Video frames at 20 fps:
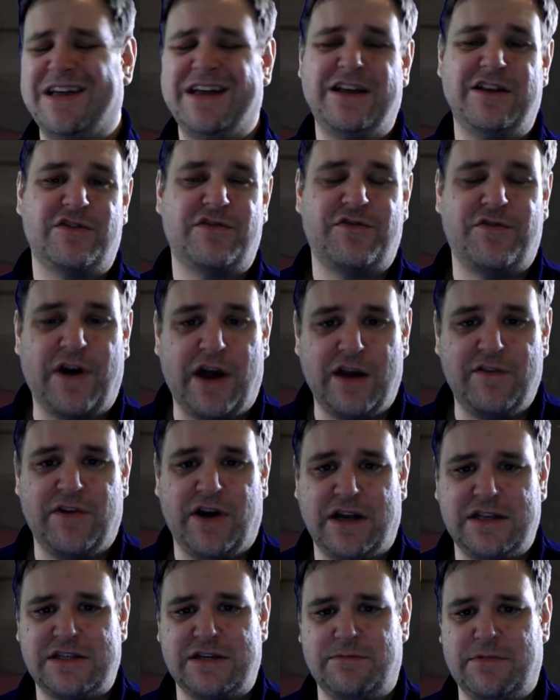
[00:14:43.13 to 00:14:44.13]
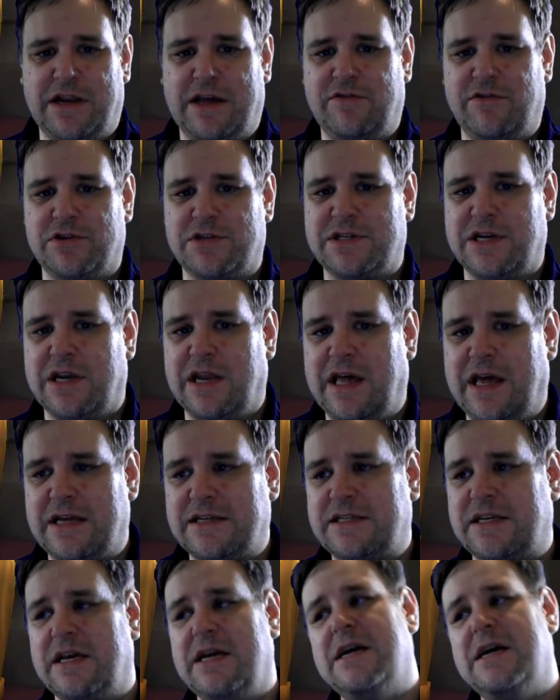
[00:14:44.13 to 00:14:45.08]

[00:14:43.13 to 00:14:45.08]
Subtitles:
it's 5 item levels less.